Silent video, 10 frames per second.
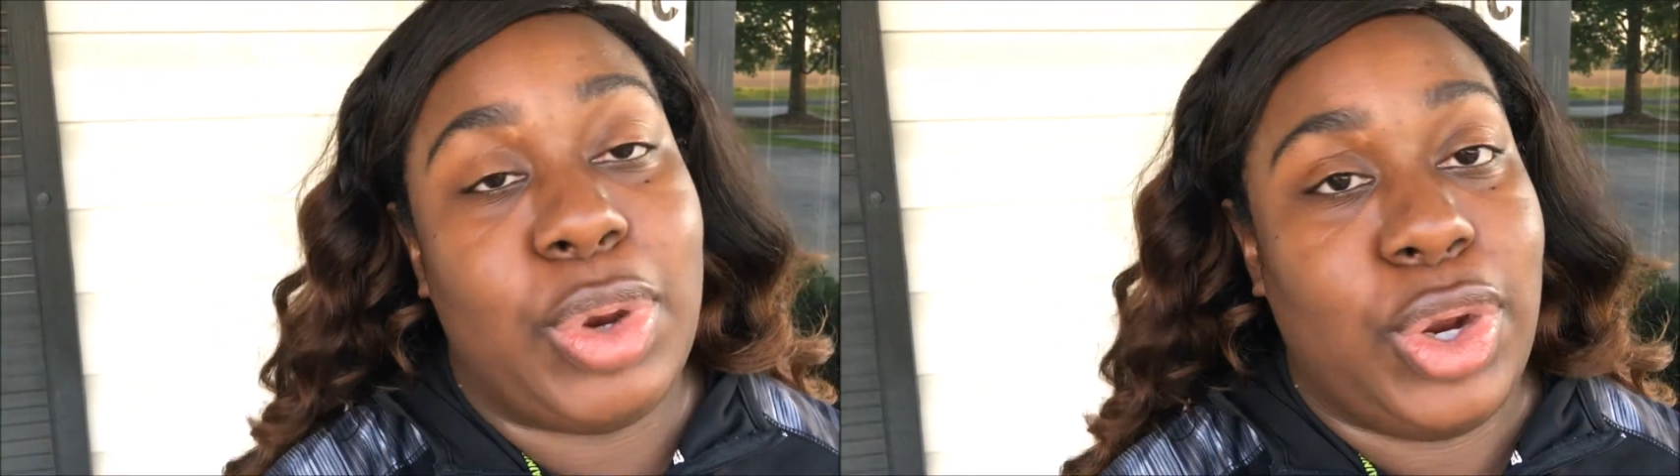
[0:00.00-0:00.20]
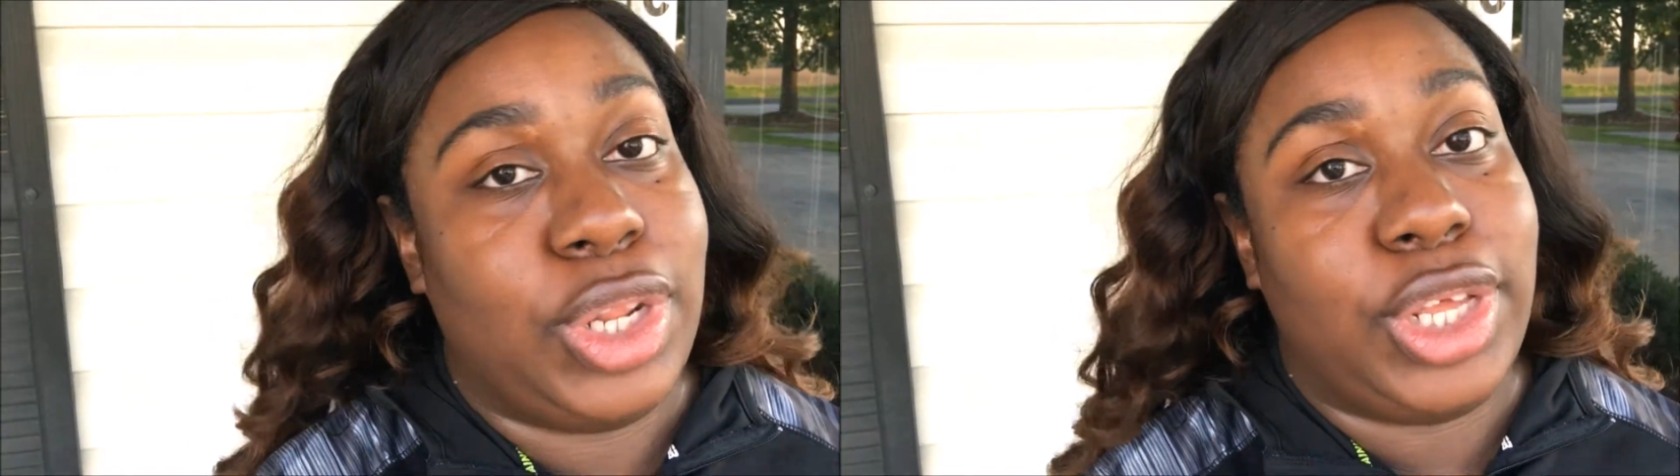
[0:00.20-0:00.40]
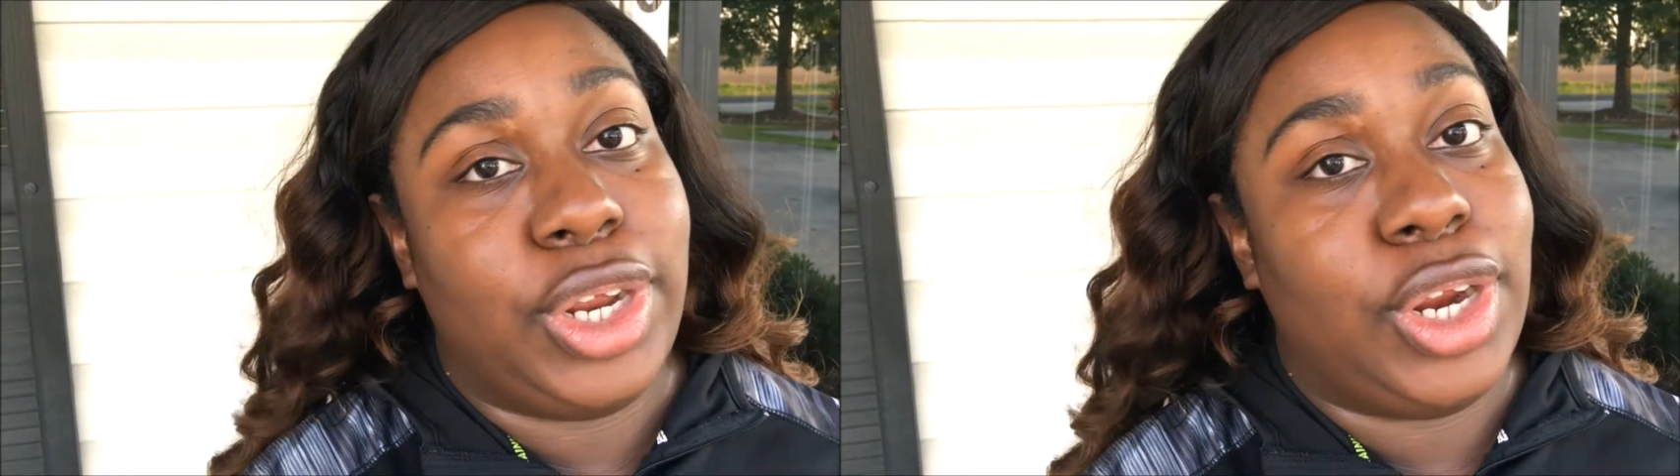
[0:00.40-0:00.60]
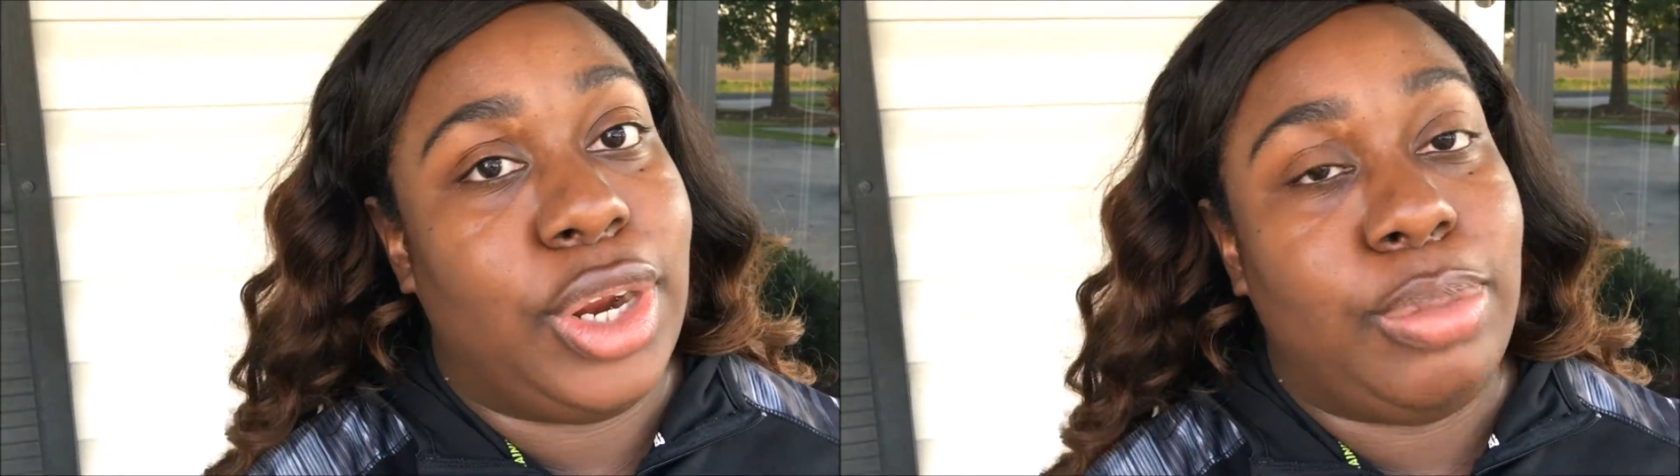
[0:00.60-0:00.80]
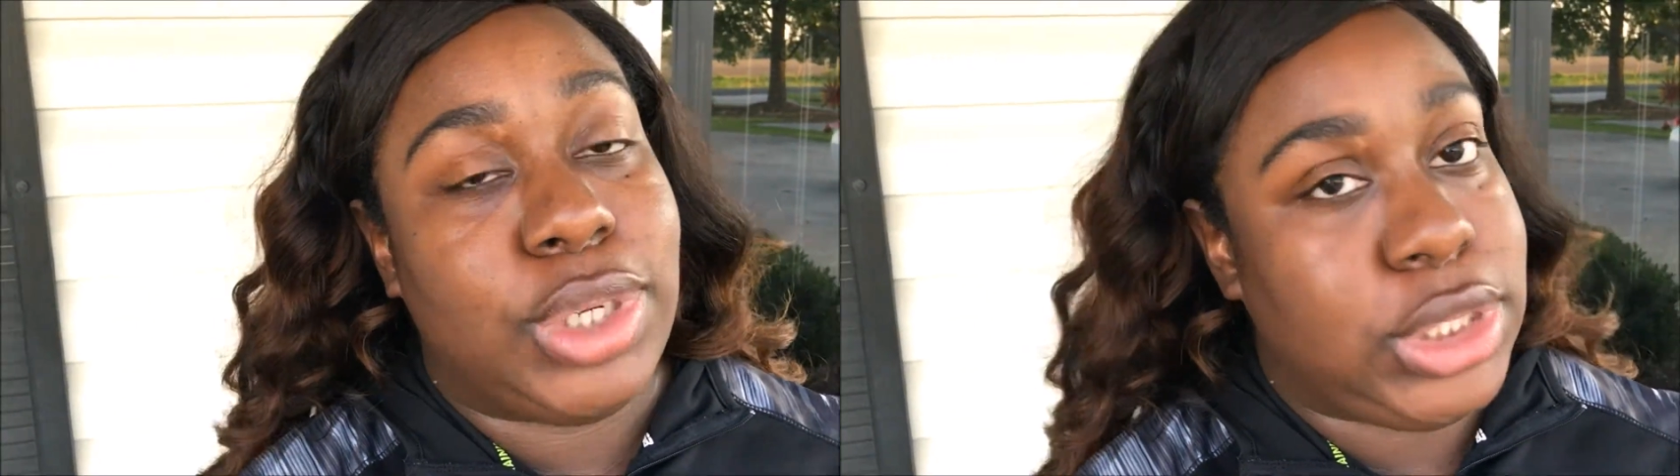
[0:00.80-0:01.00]

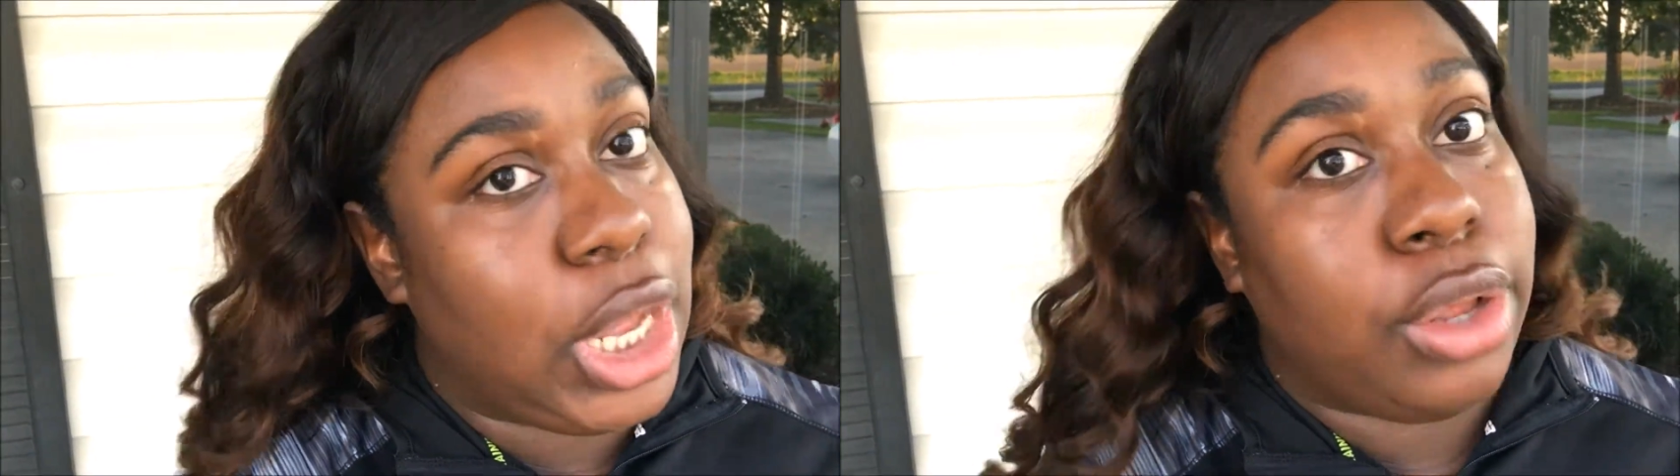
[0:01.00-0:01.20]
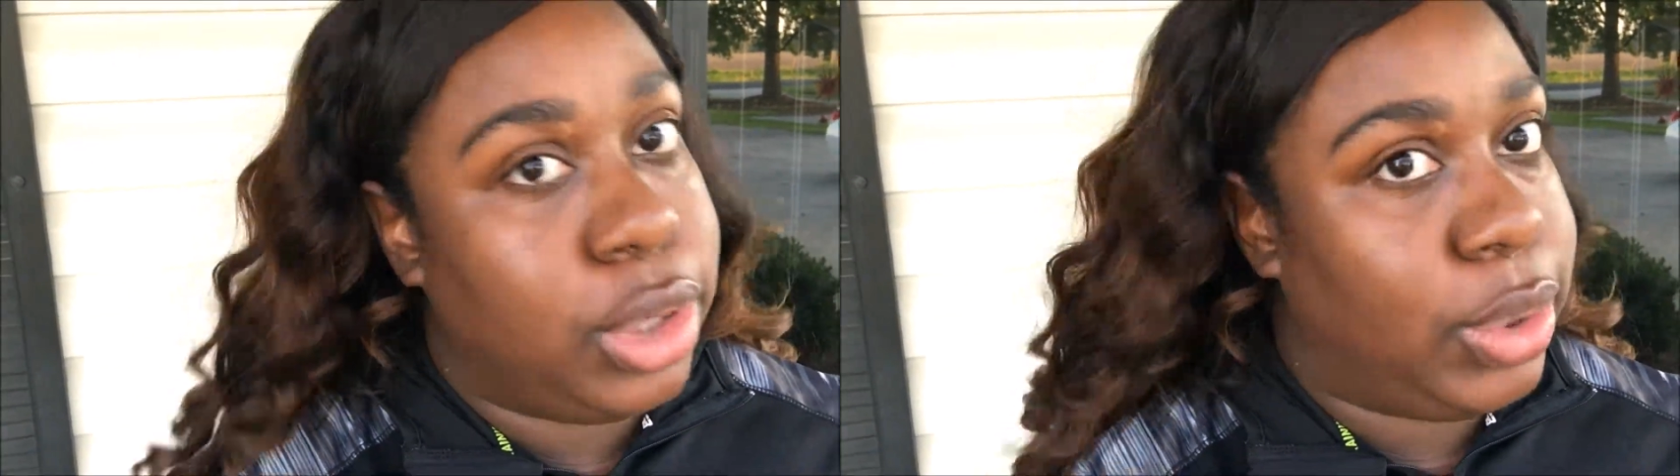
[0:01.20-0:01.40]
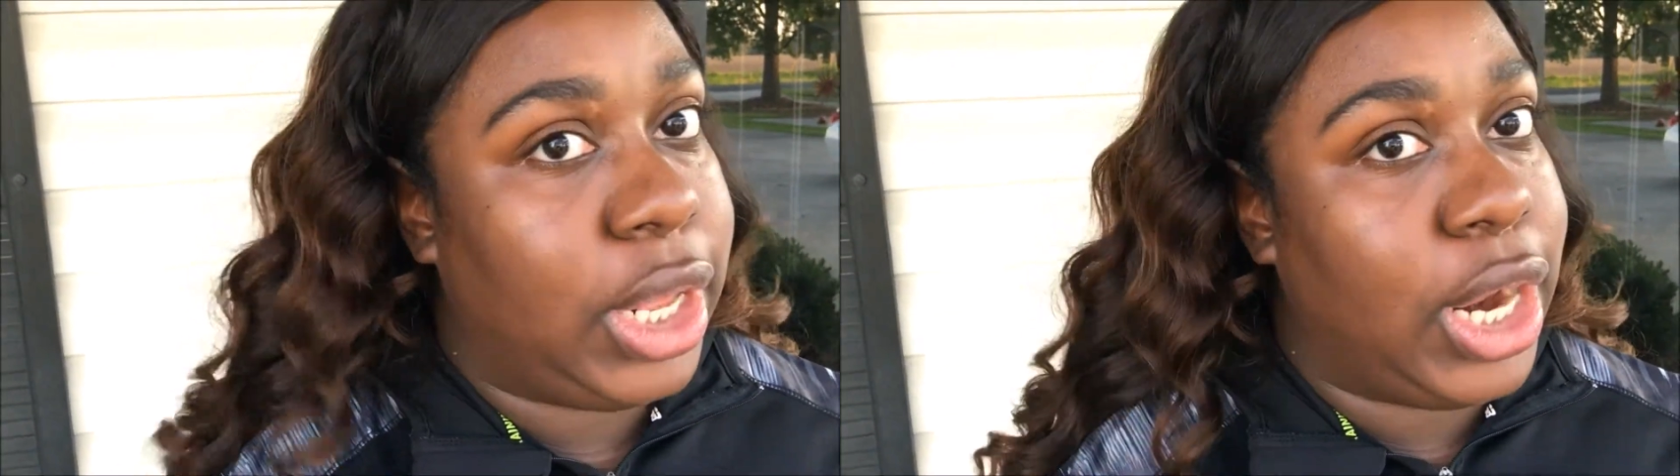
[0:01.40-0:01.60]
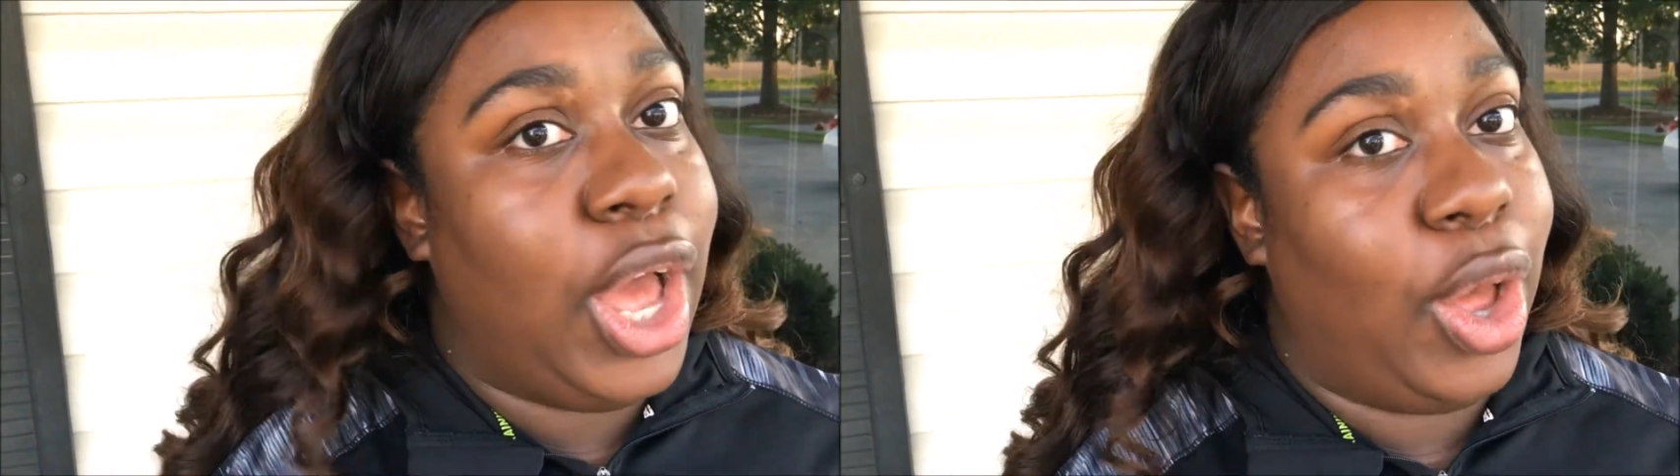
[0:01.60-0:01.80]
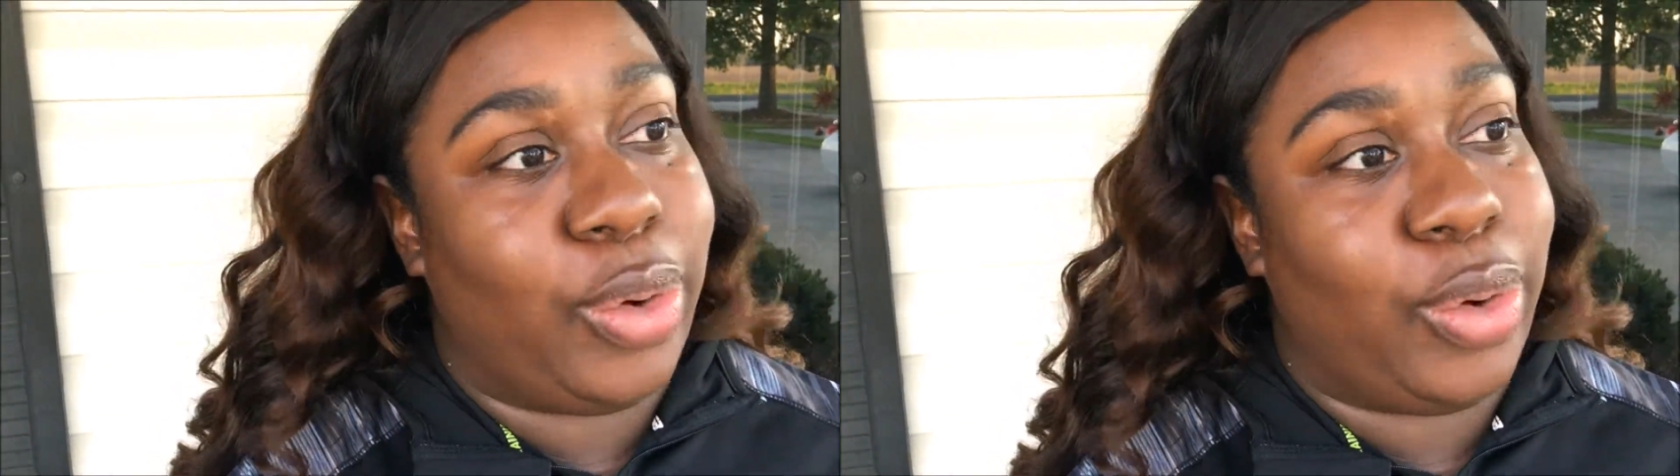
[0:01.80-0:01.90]
earlier, but y'all knew that